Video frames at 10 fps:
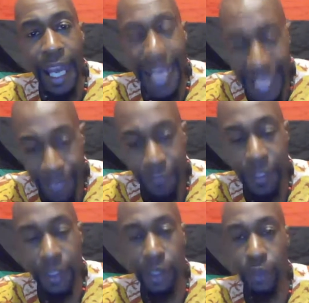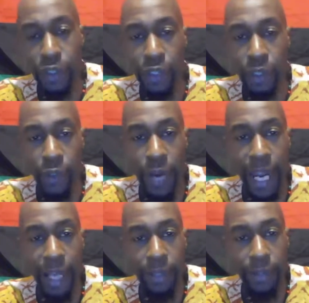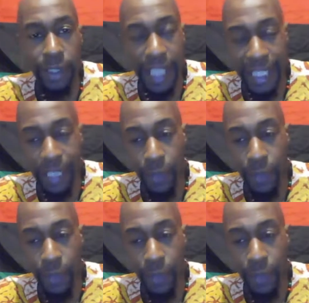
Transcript: and foot soldiers on the ground that they